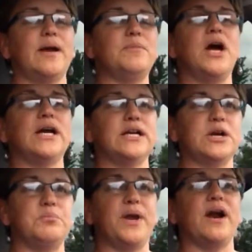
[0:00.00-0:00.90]
not going to
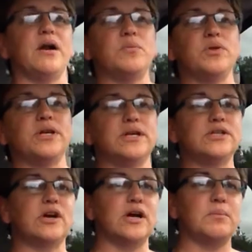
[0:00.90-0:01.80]
compare. I'm only going
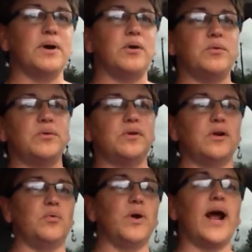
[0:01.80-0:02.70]
to talk about, you
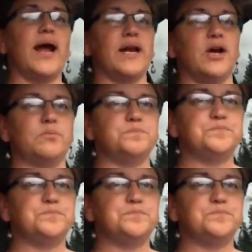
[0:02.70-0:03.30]
know, what I know.